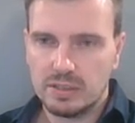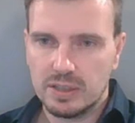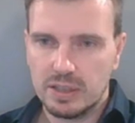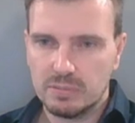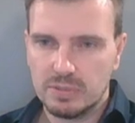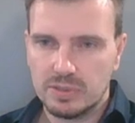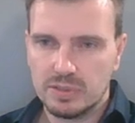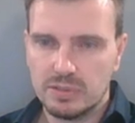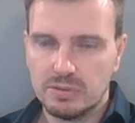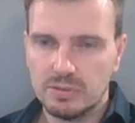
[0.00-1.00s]
times
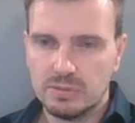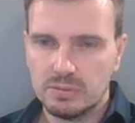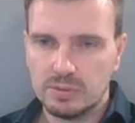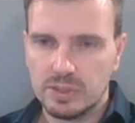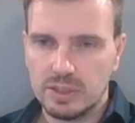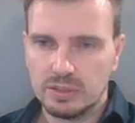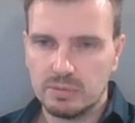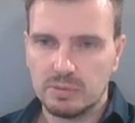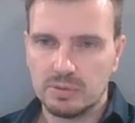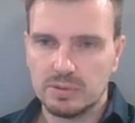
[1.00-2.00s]
2, which
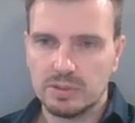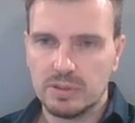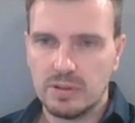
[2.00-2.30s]
equals